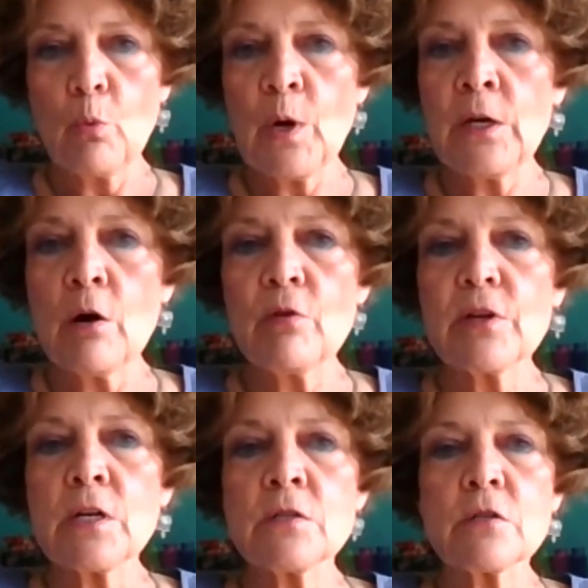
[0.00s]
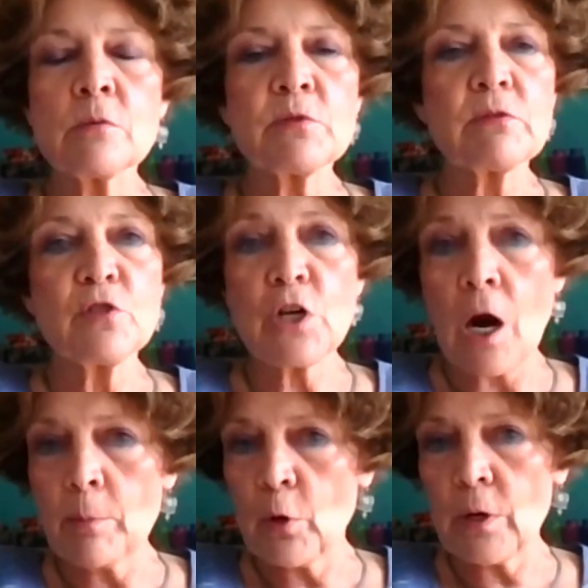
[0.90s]
We know that in terms of
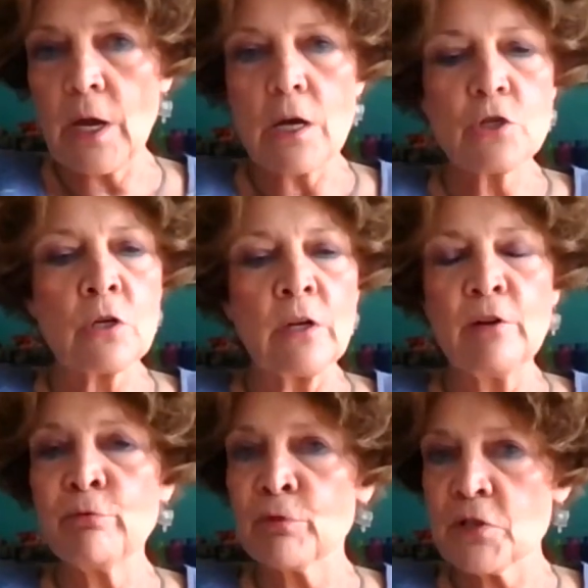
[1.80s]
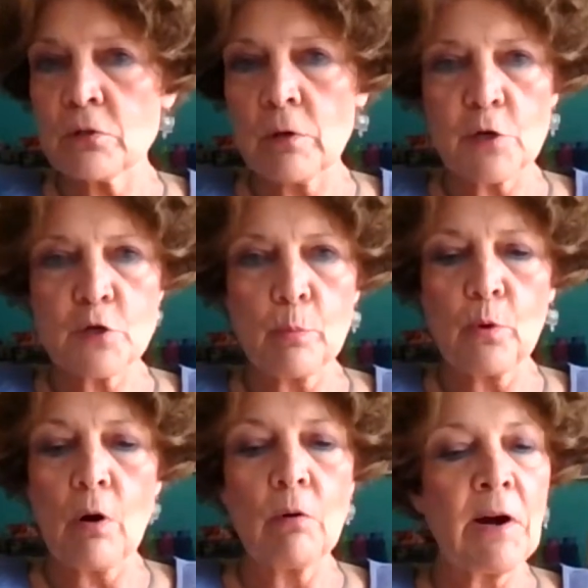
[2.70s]
job creation, infrastructure
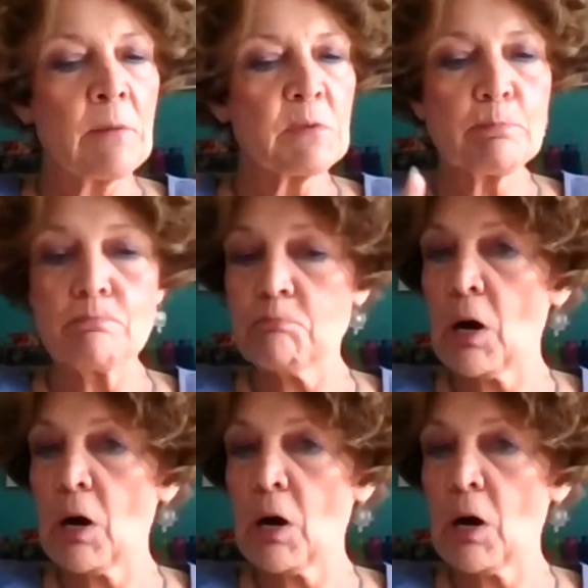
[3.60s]
programs,